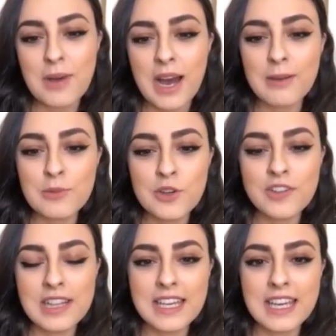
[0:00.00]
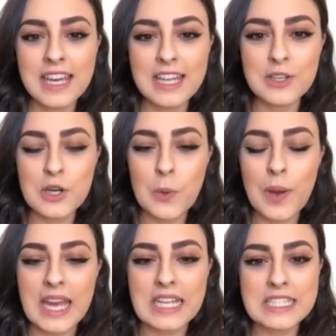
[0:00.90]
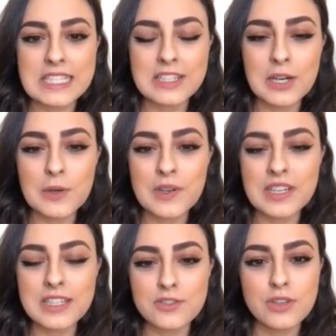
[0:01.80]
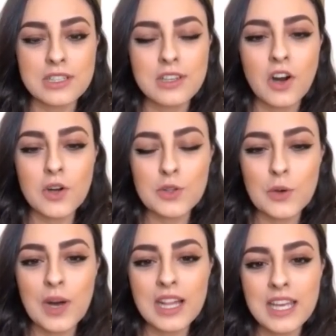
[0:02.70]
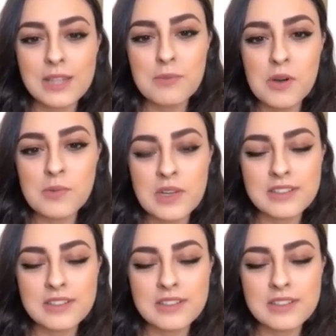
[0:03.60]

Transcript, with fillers: I'm currently in Kuwait, so we're in a district called Hawali at the moment.